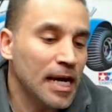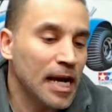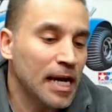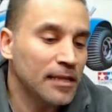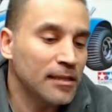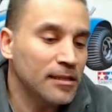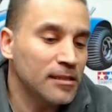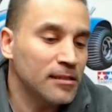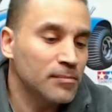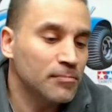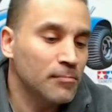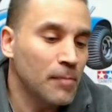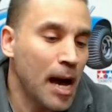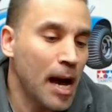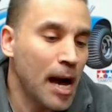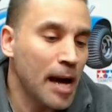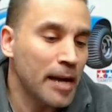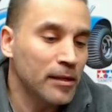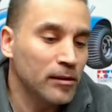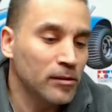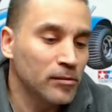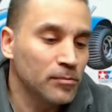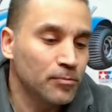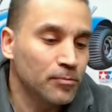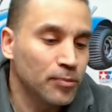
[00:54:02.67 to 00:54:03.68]
I got this
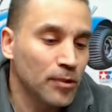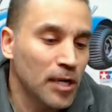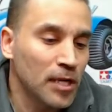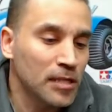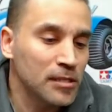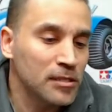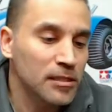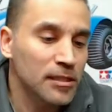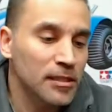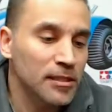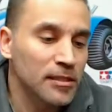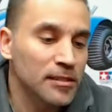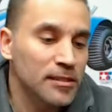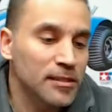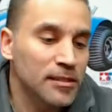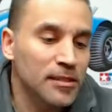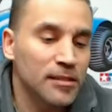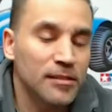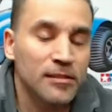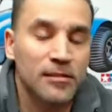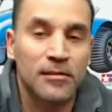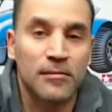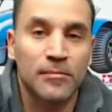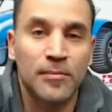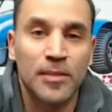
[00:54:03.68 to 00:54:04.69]
mild brushless
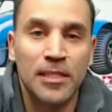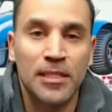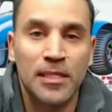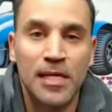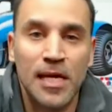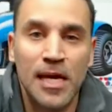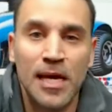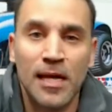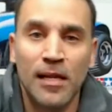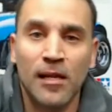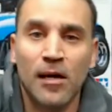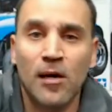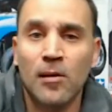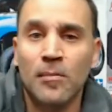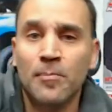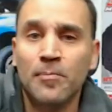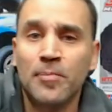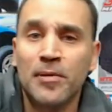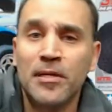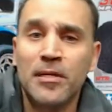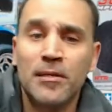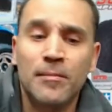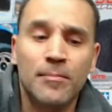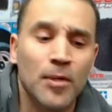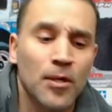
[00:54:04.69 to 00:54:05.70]
system in the
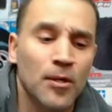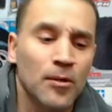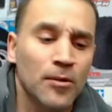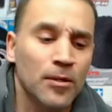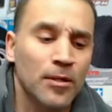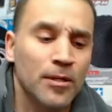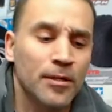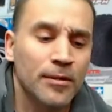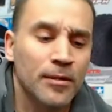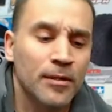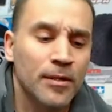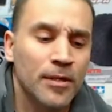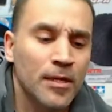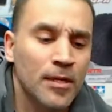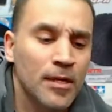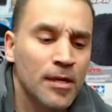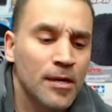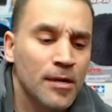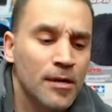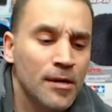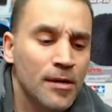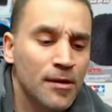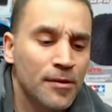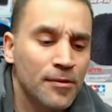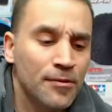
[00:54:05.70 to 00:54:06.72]
LRP motor,
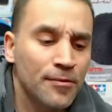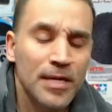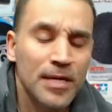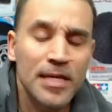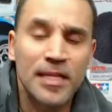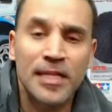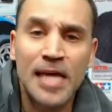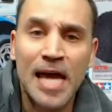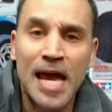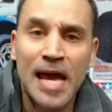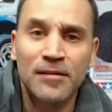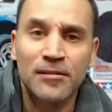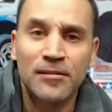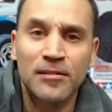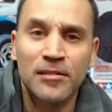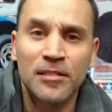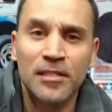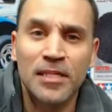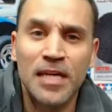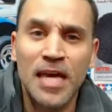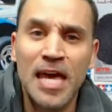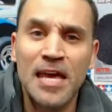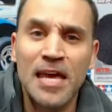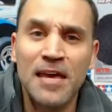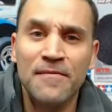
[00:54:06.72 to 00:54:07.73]

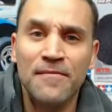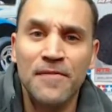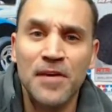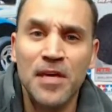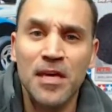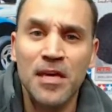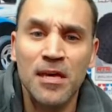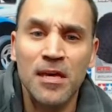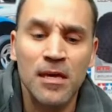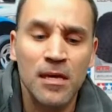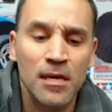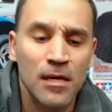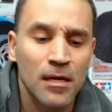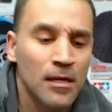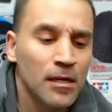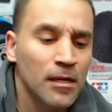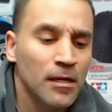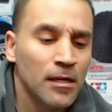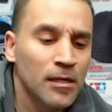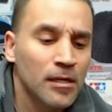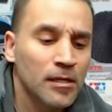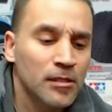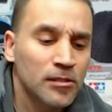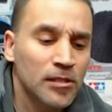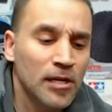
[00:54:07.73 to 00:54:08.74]
3000 kV.
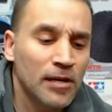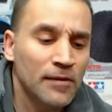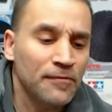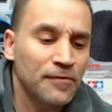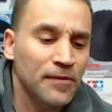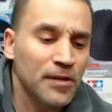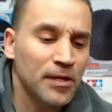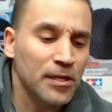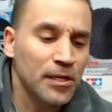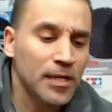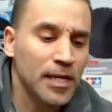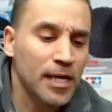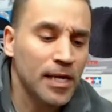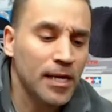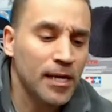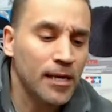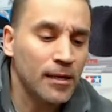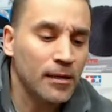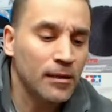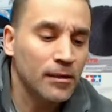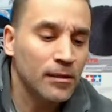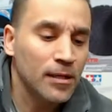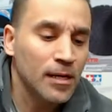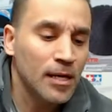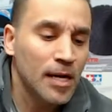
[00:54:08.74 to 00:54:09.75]
So I figured,
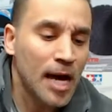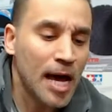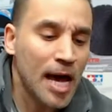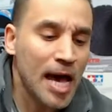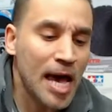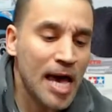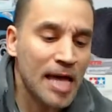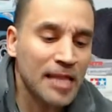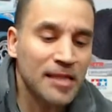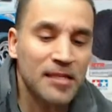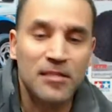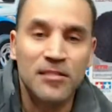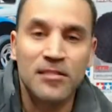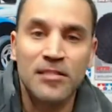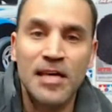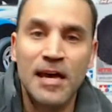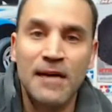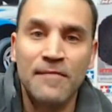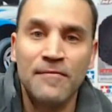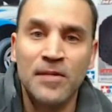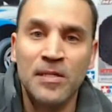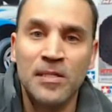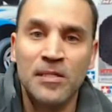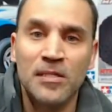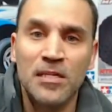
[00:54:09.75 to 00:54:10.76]
I had the
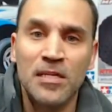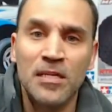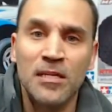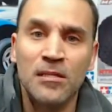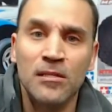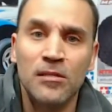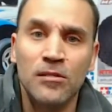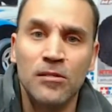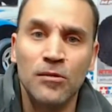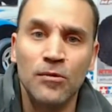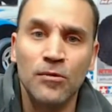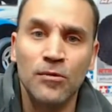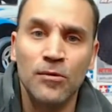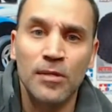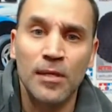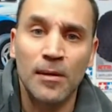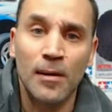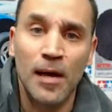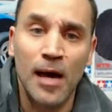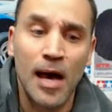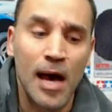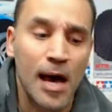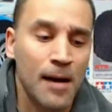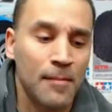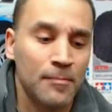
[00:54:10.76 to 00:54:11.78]
17 tooth
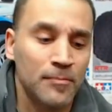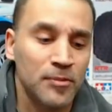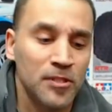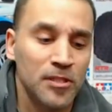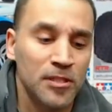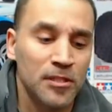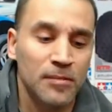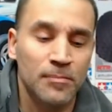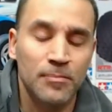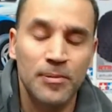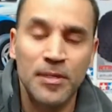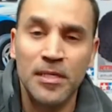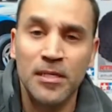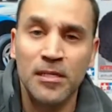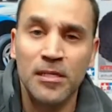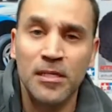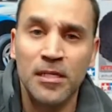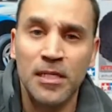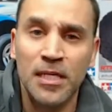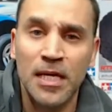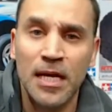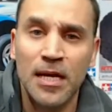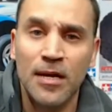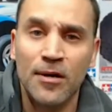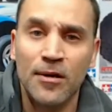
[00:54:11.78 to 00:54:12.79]
option
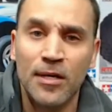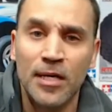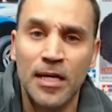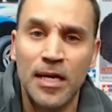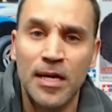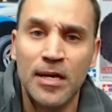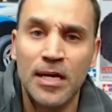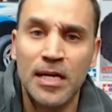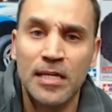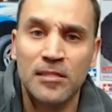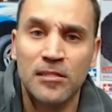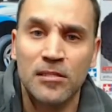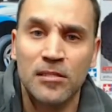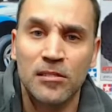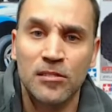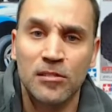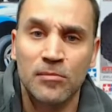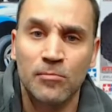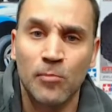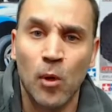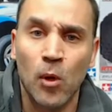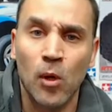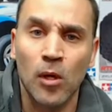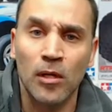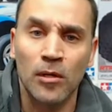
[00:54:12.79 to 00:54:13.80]
pinion gear in there. That's the
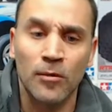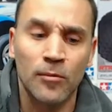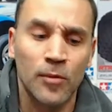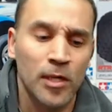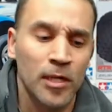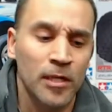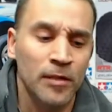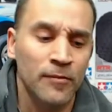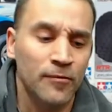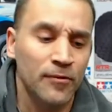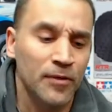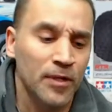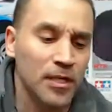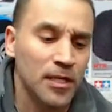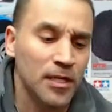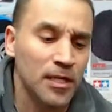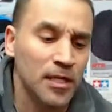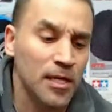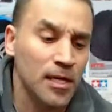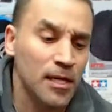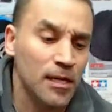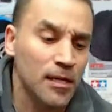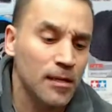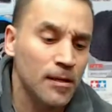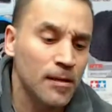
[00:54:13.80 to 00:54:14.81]
smaller one for the
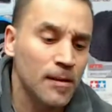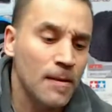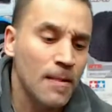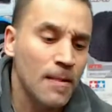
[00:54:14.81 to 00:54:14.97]
kit.